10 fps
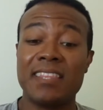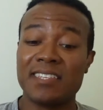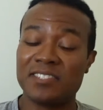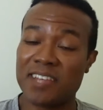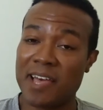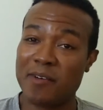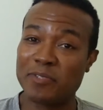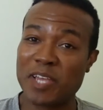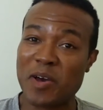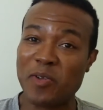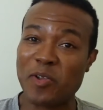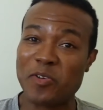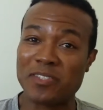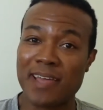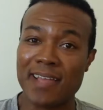that's downtown
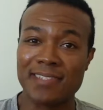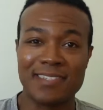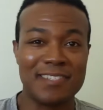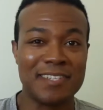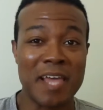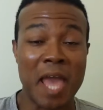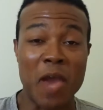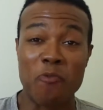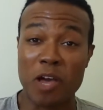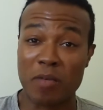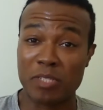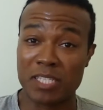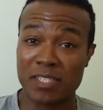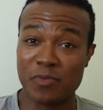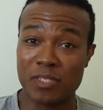Los Angeles, and welcome to
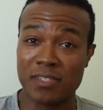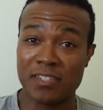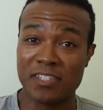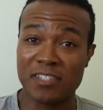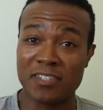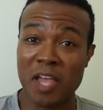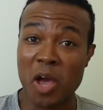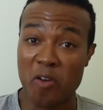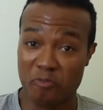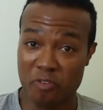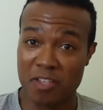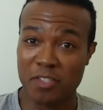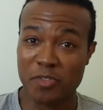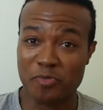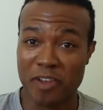this week's edition of
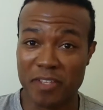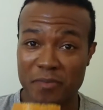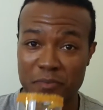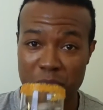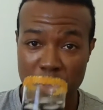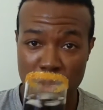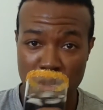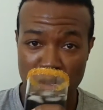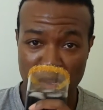Ronza's Rants.